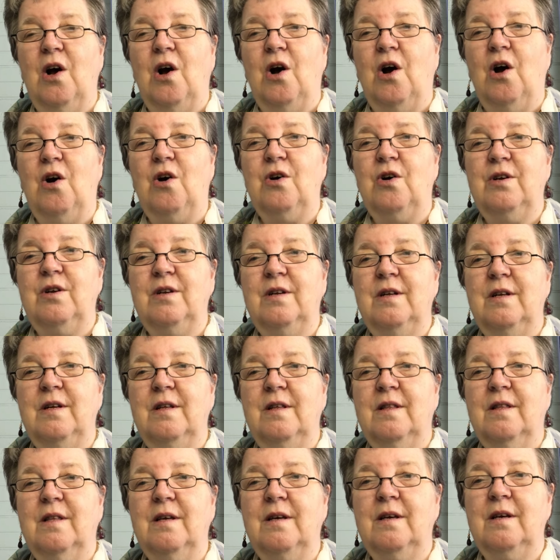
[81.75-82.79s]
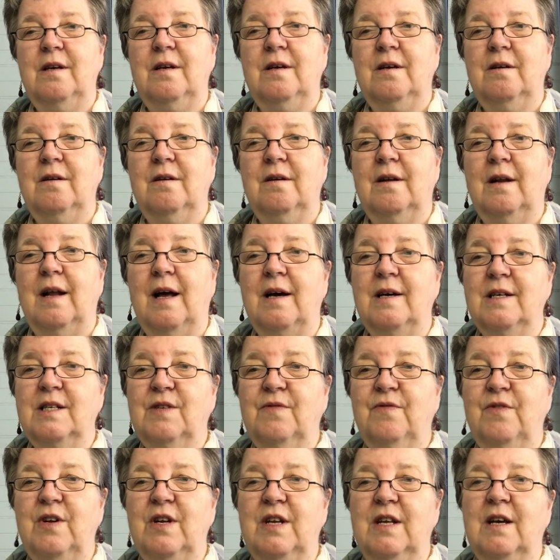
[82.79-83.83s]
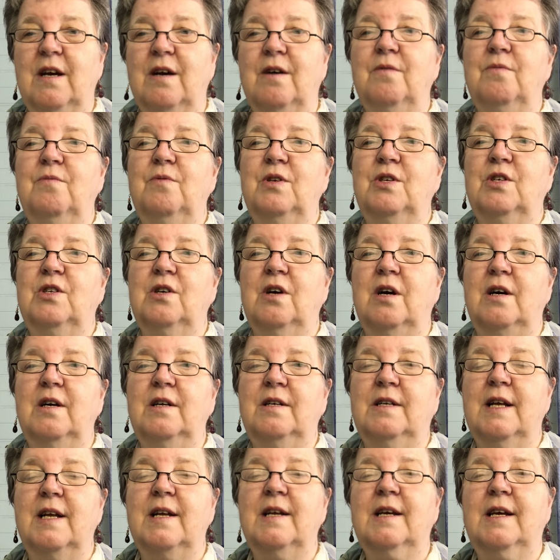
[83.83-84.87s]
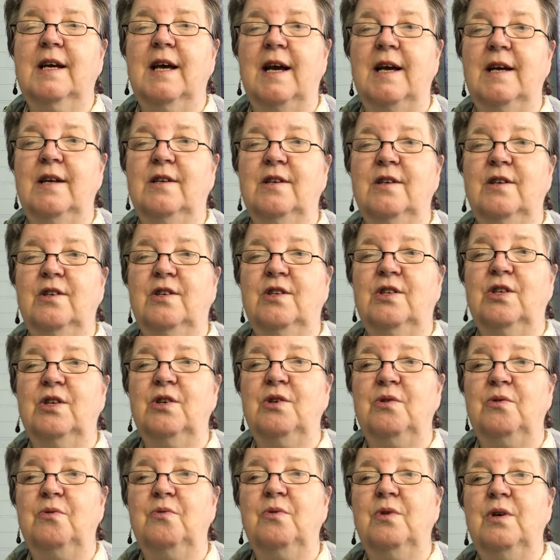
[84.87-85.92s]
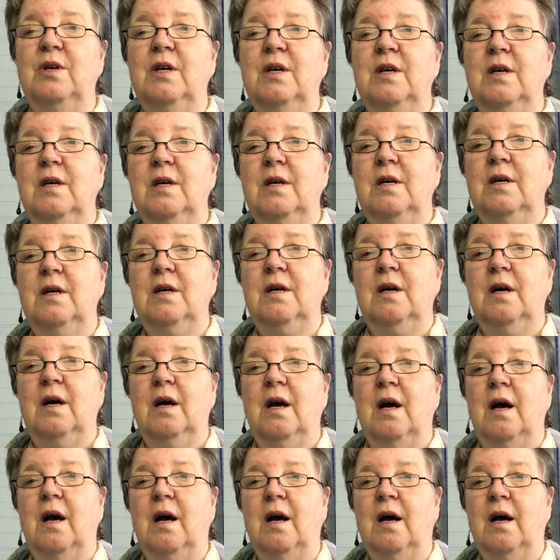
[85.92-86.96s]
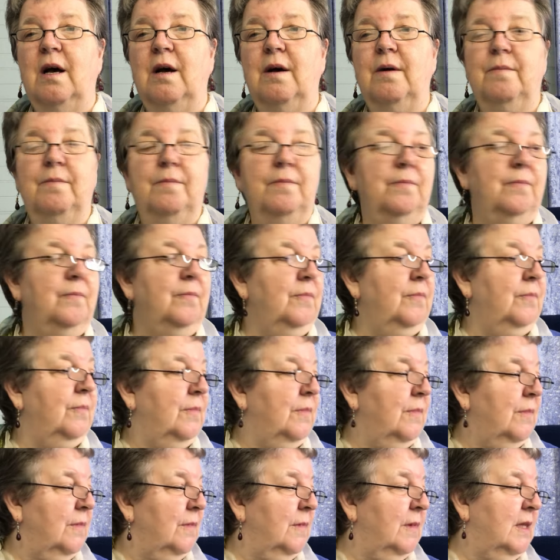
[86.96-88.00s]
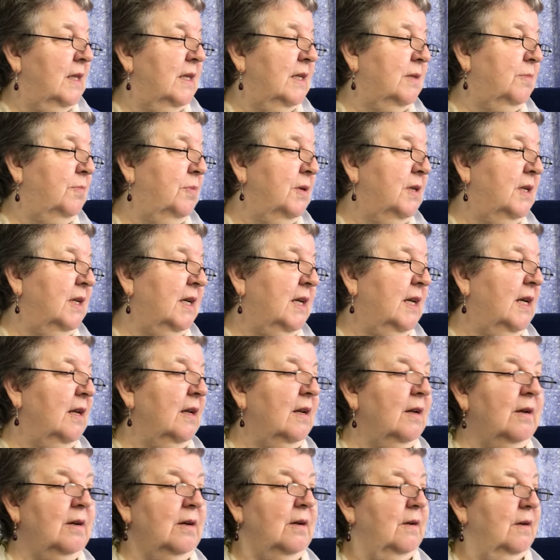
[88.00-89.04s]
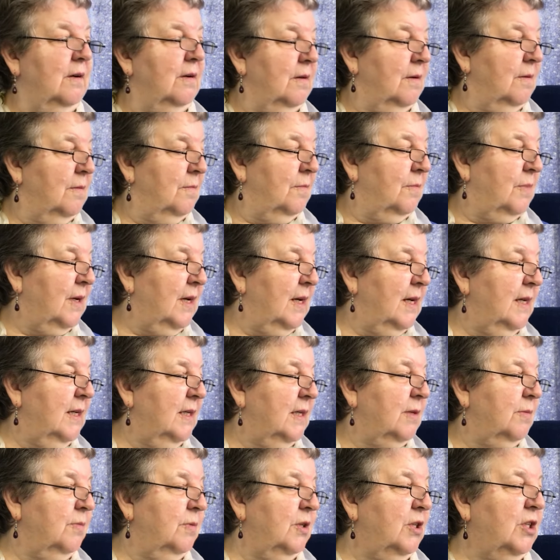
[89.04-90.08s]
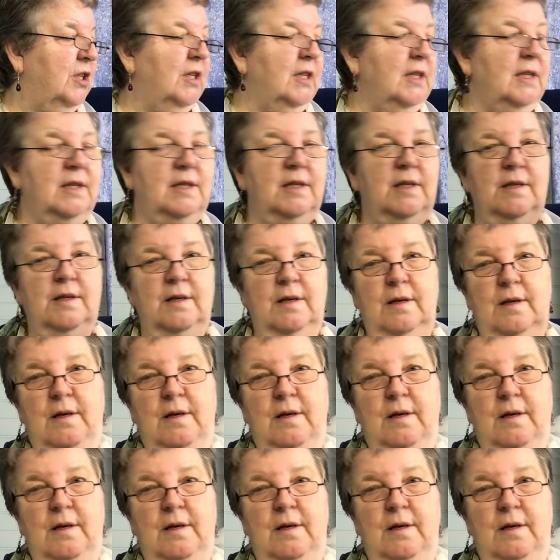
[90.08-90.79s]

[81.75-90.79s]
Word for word: on the last video which I dedicated to um, this particular piece which is